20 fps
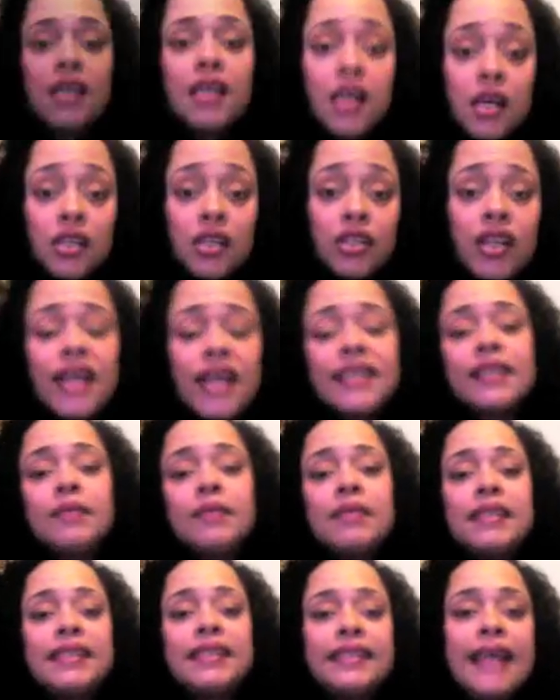So that's
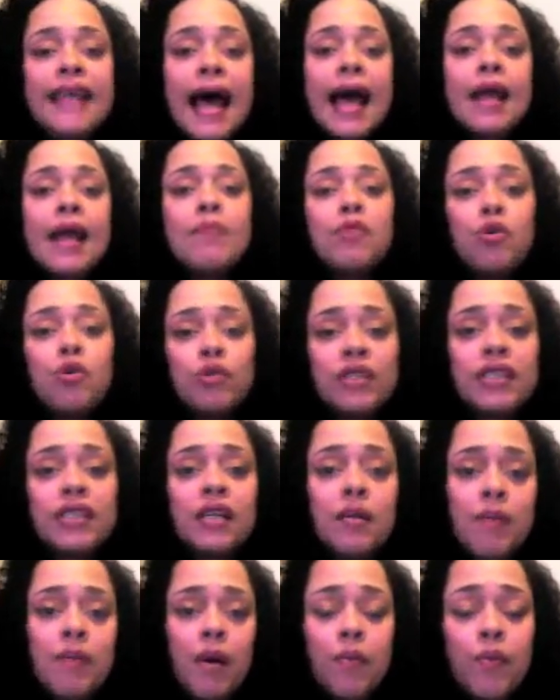something sad I'm
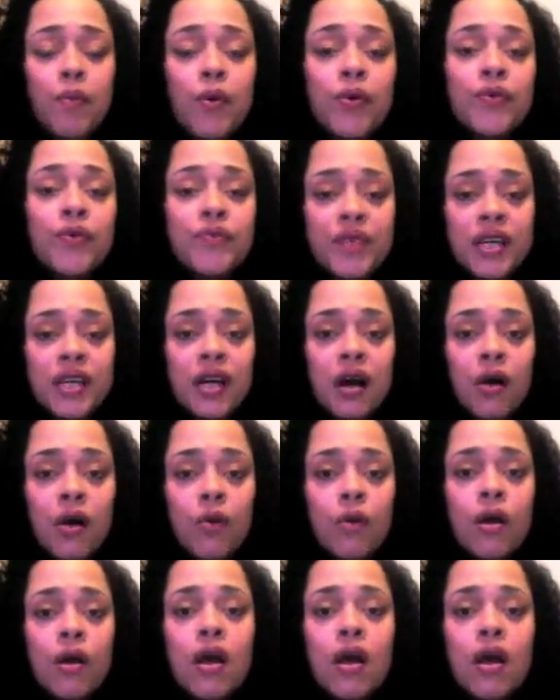noticing about Puerto Rico.